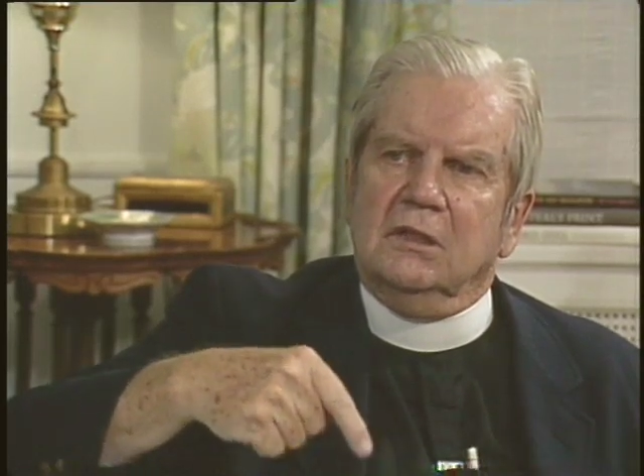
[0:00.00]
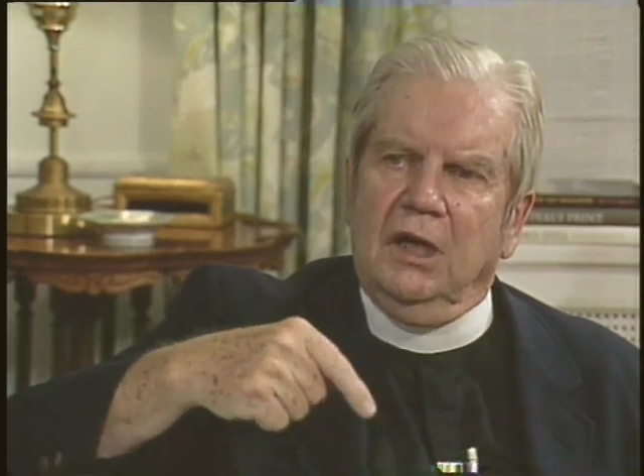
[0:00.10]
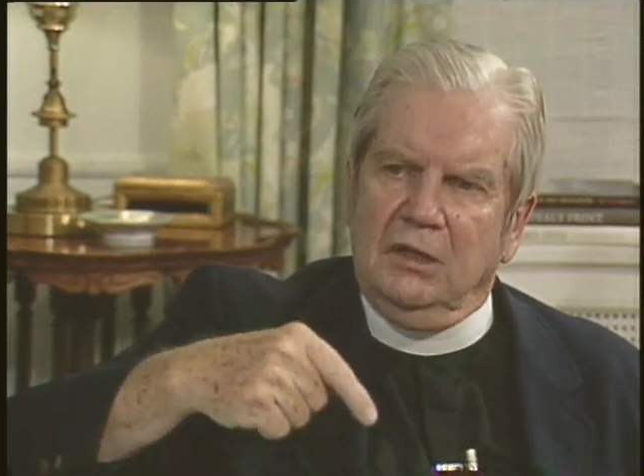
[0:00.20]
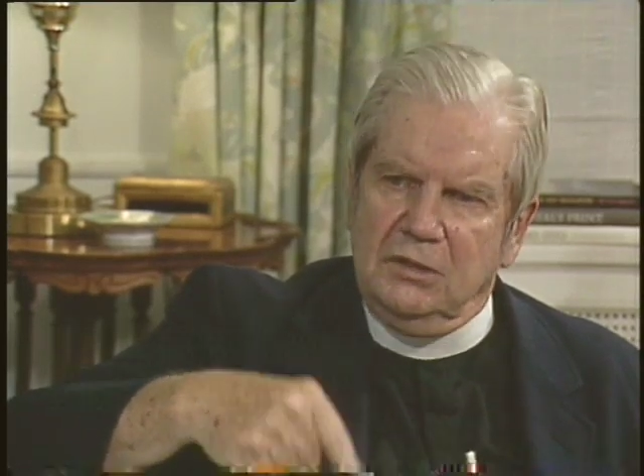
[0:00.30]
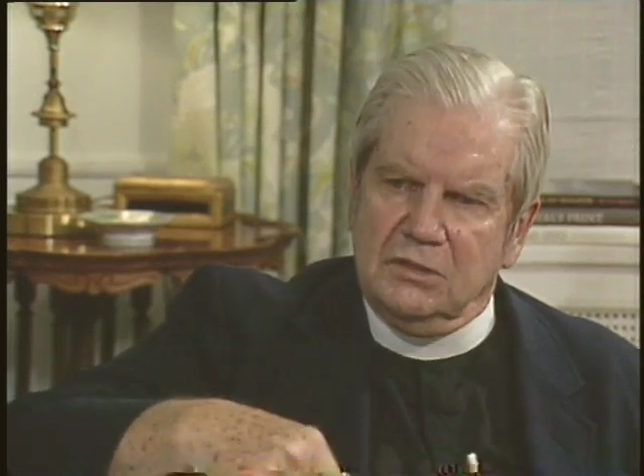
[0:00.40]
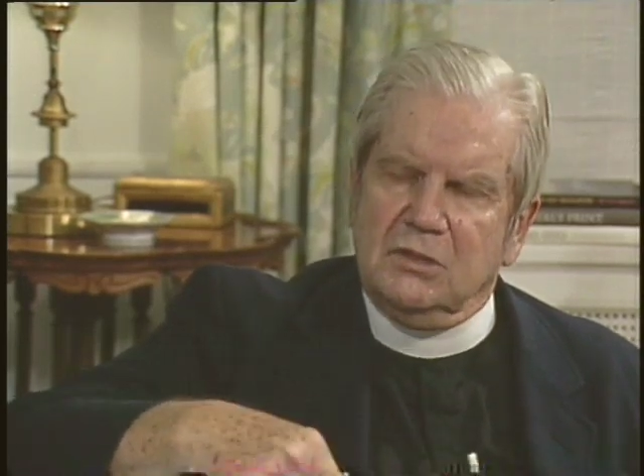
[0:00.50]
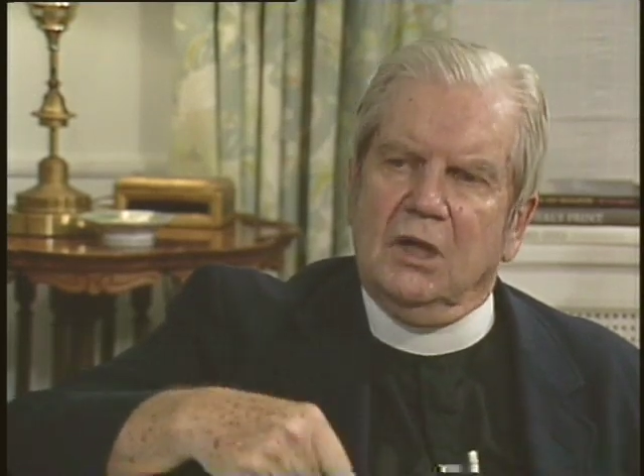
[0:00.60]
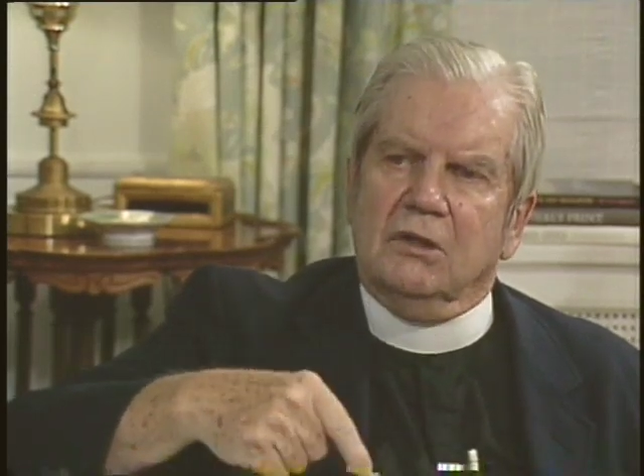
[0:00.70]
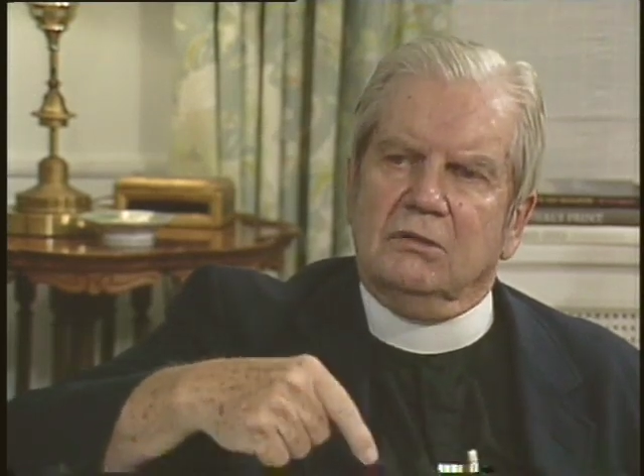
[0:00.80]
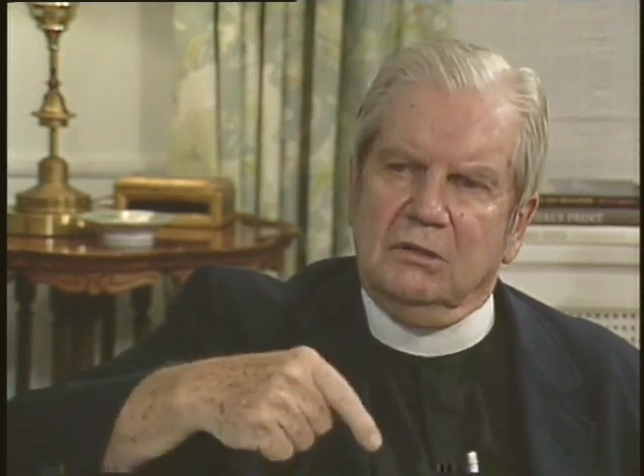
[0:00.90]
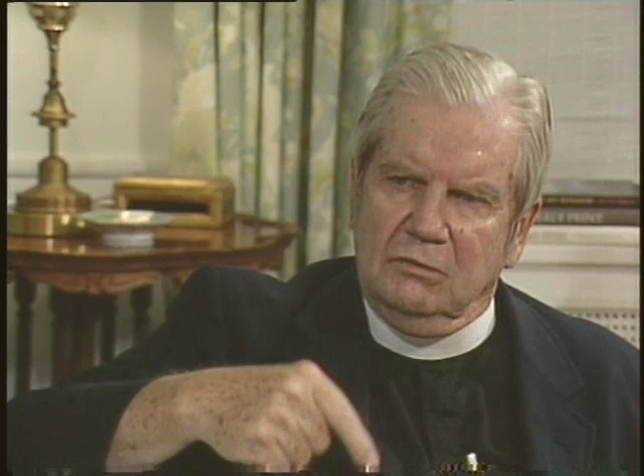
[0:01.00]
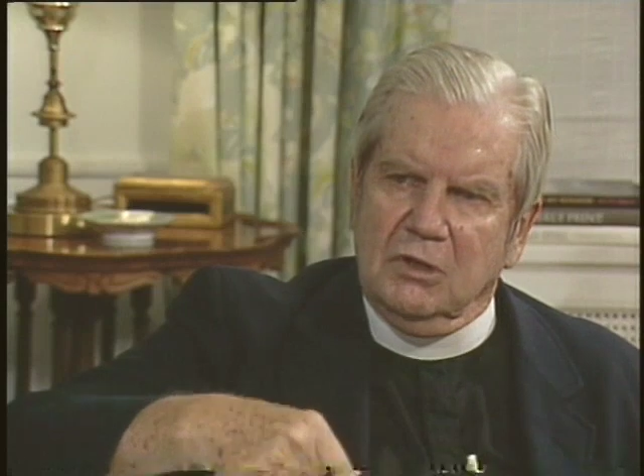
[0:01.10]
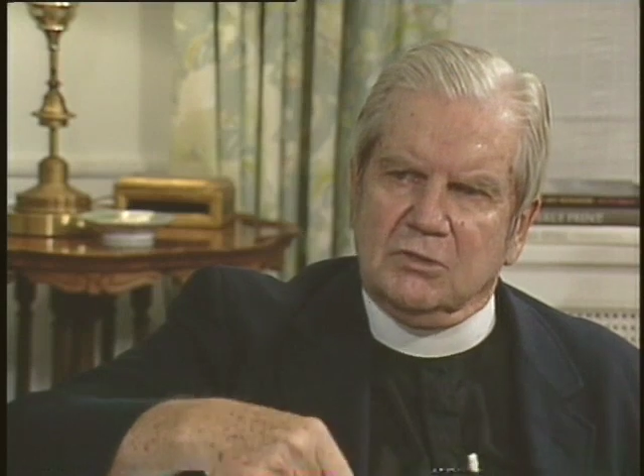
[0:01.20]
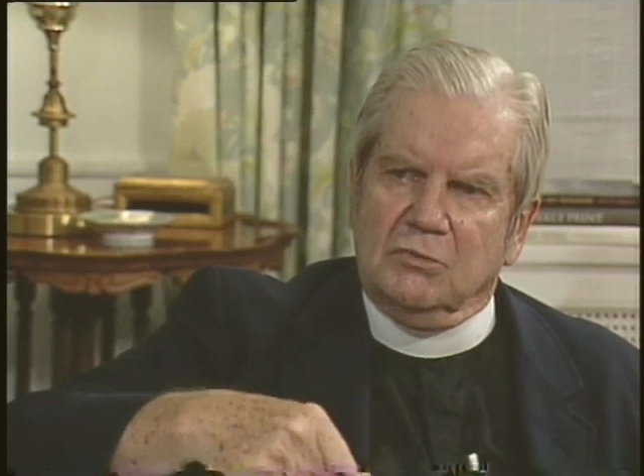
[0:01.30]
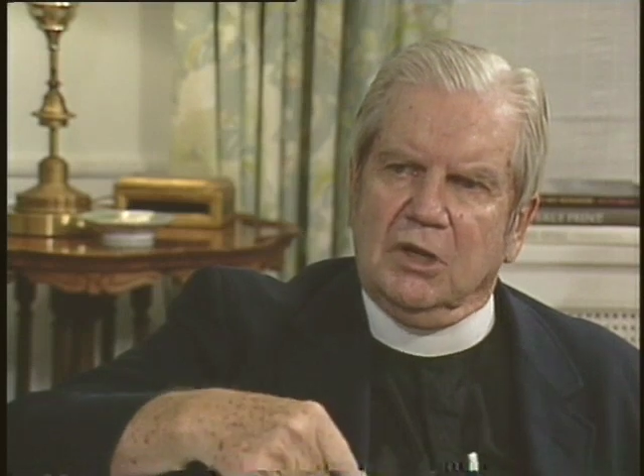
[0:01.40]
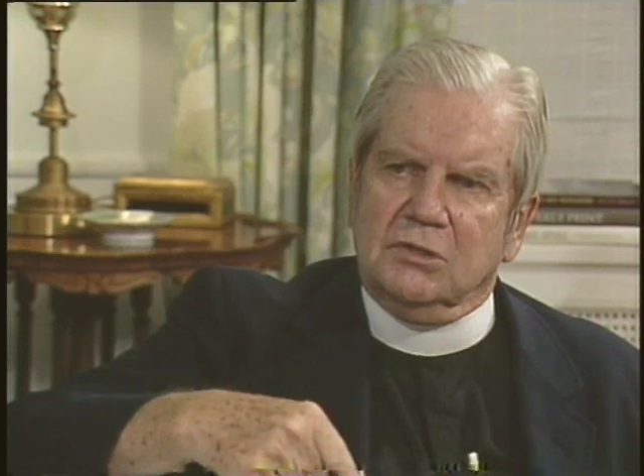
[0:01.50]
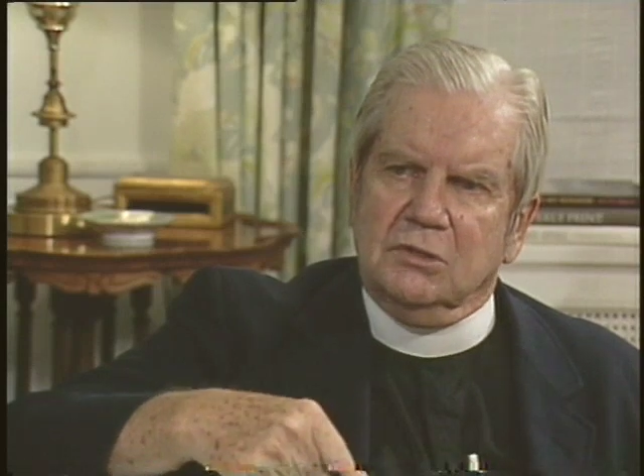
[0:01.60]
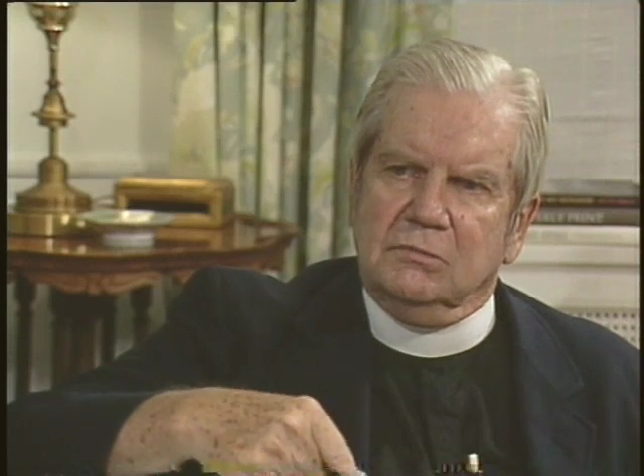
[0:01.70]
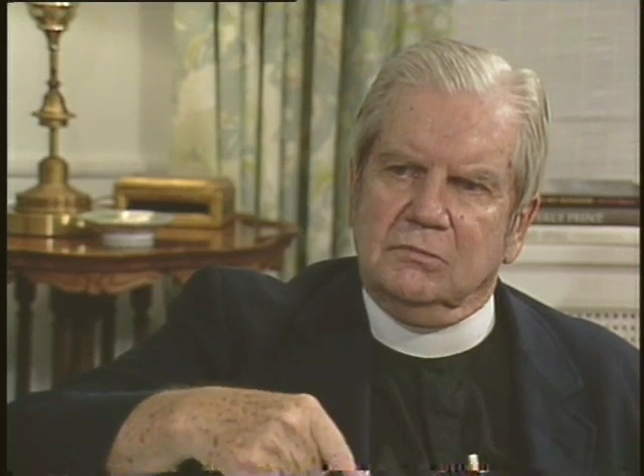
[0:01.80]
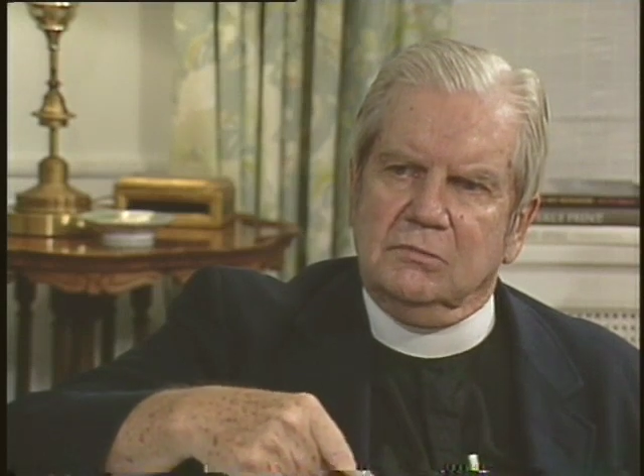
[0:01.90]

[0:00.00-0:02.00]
and his death and resurrection.